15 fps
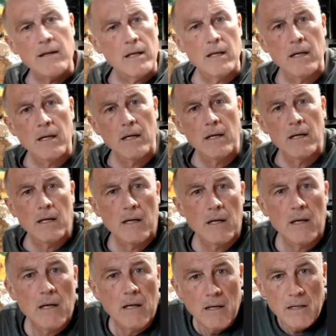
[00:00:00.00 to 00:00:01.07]
yeah,
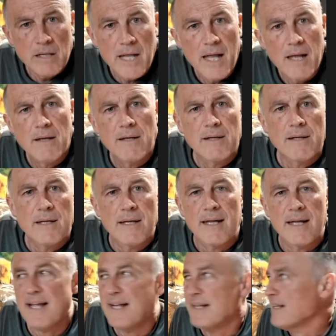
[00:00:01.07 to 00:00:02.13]
yeah,
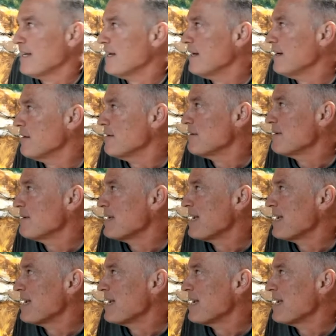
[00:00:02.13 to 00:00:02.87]
and uh,